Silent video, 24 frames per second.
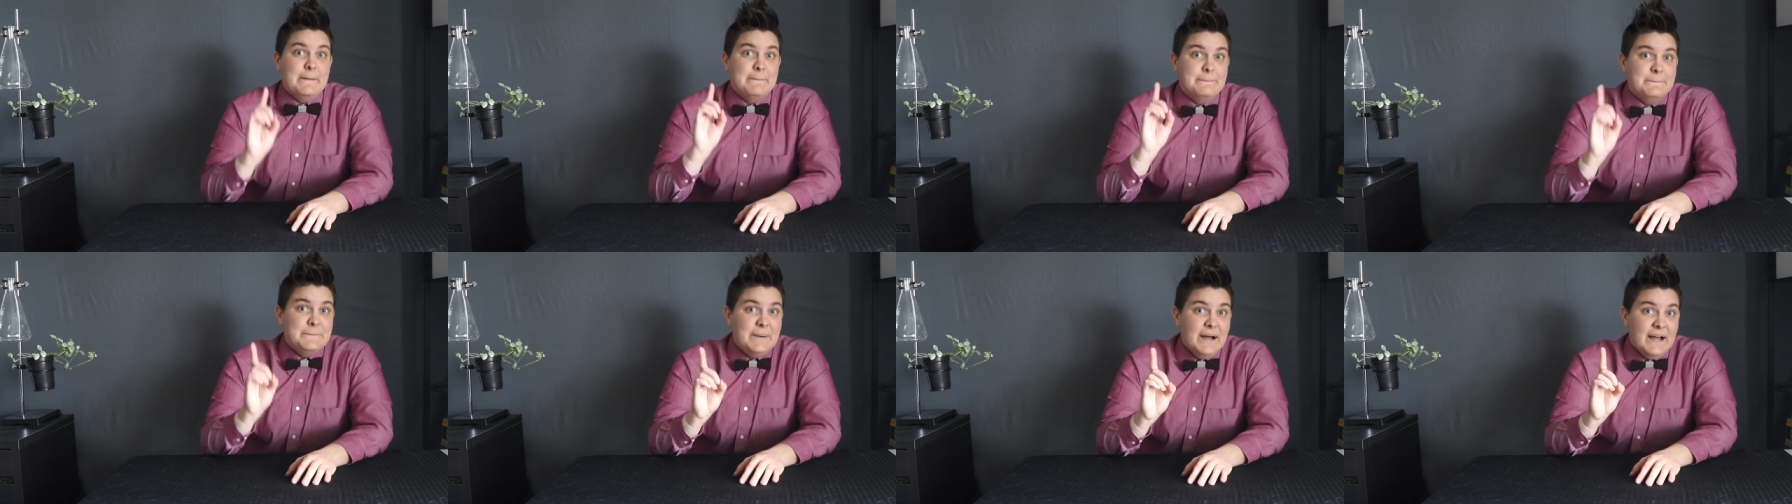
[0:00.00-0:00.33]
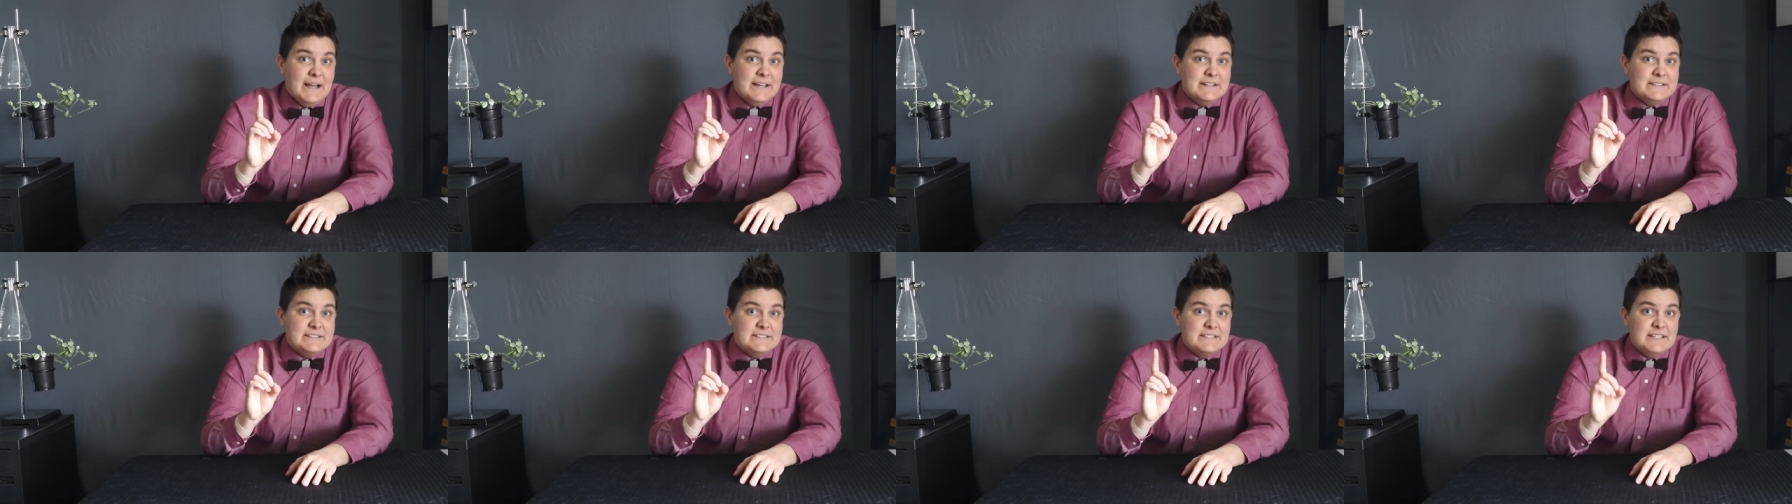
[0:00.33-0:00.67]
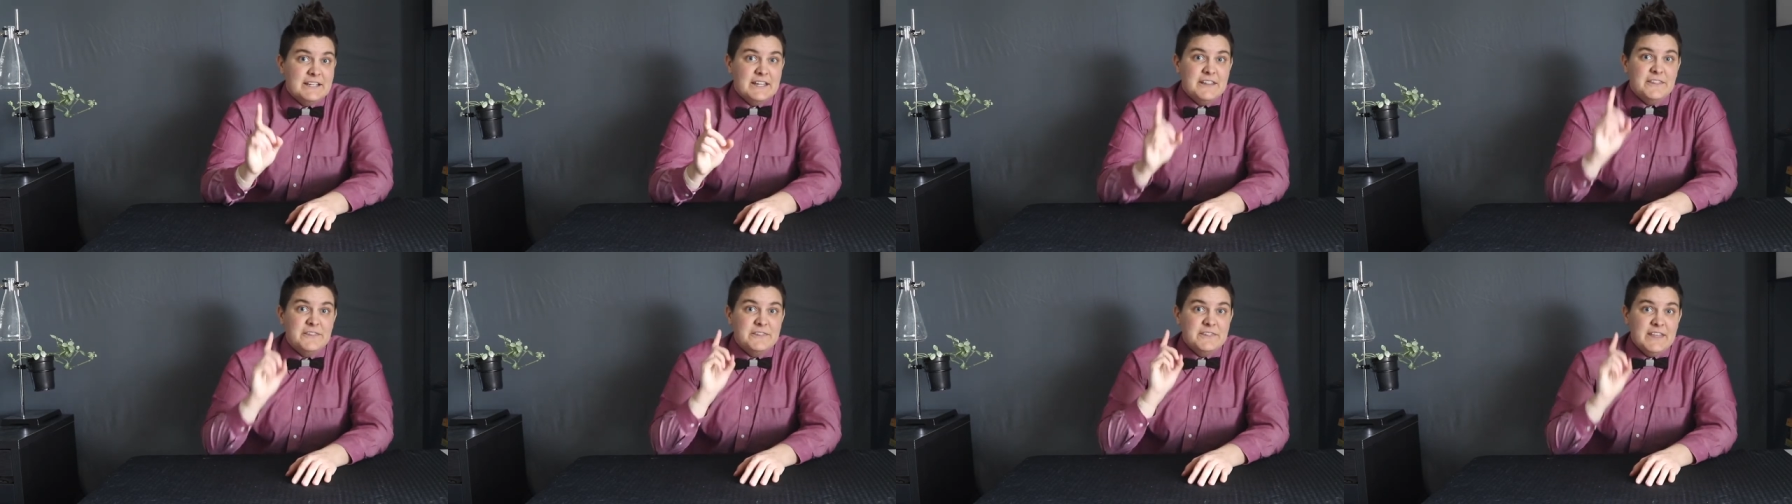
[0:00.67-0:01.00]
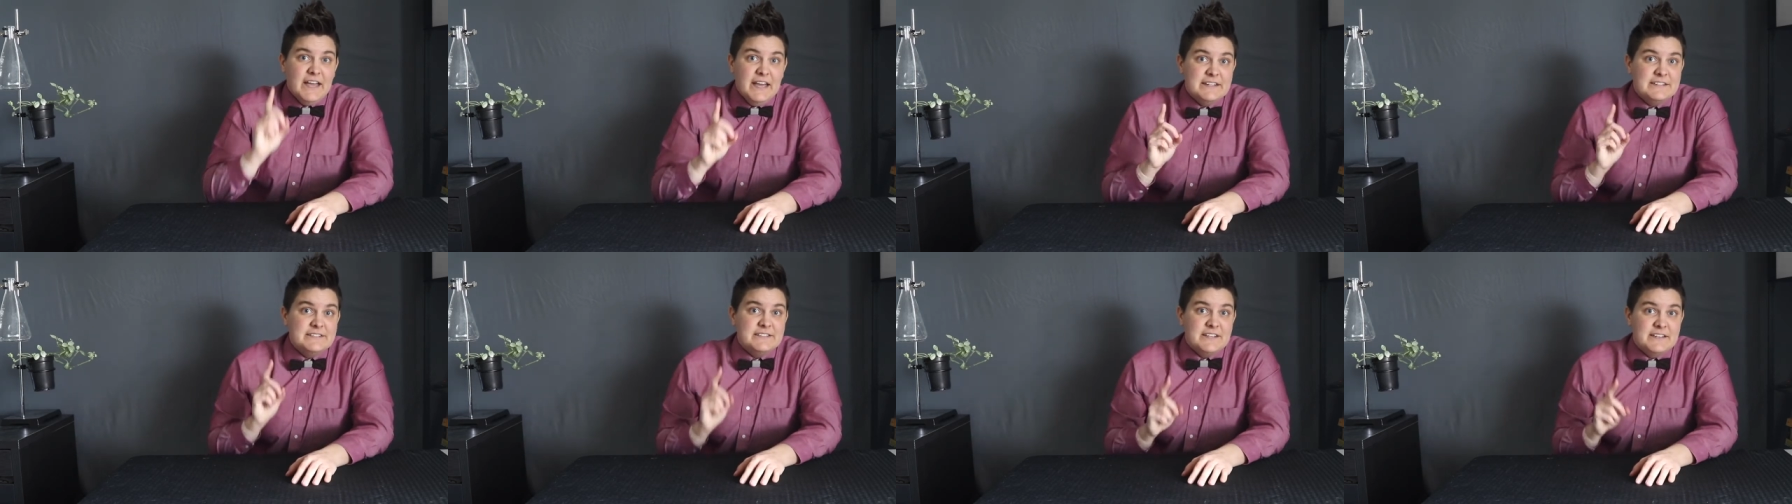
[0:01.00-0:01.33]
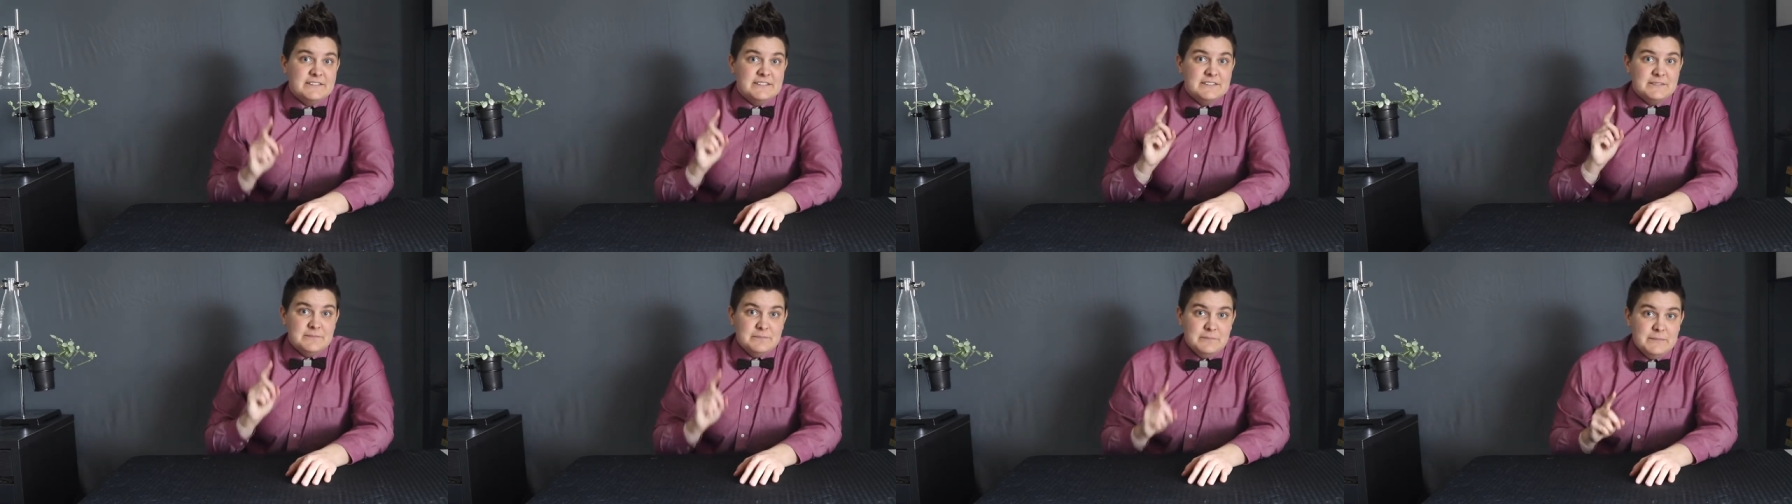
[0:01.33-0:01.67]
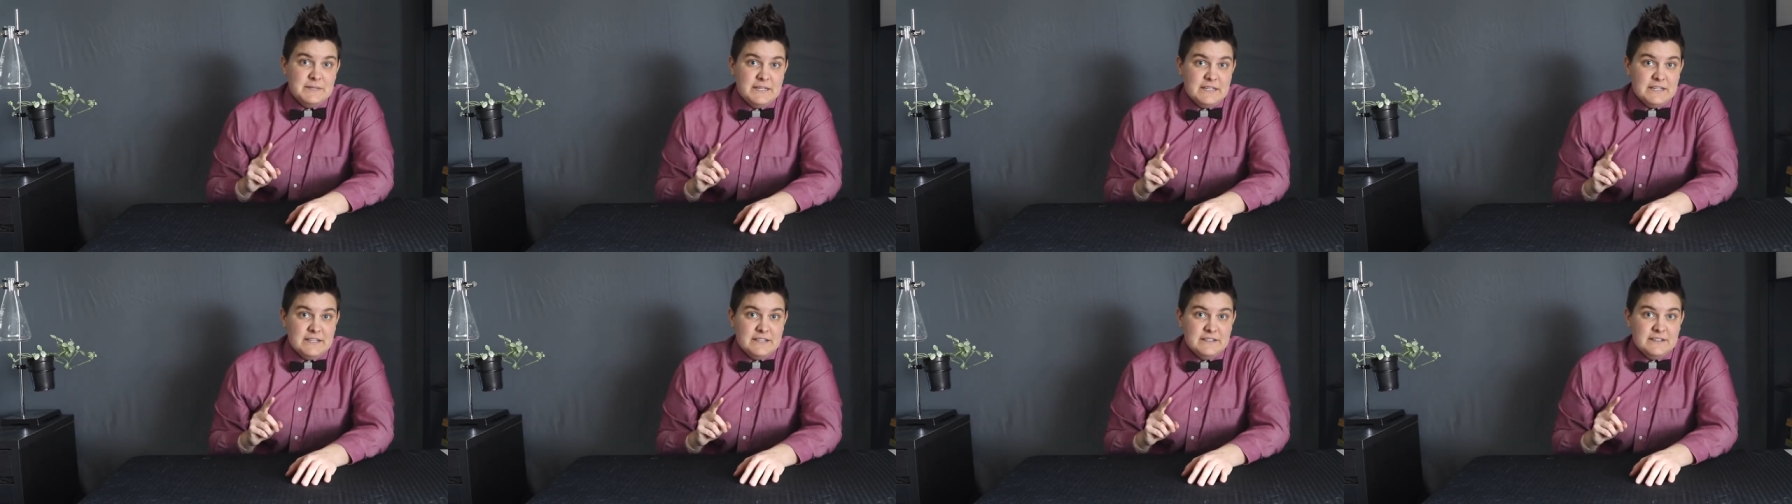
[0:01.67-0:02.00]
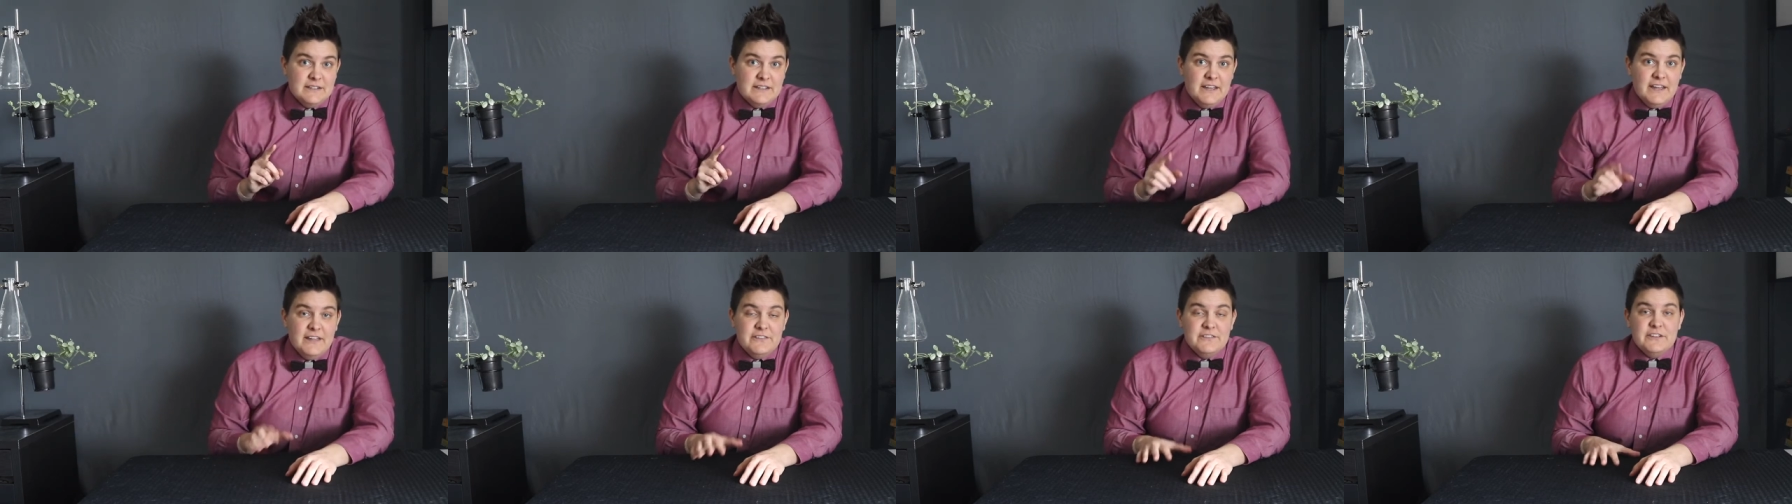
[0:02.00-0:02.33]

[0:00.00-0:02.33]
but that doesn't mean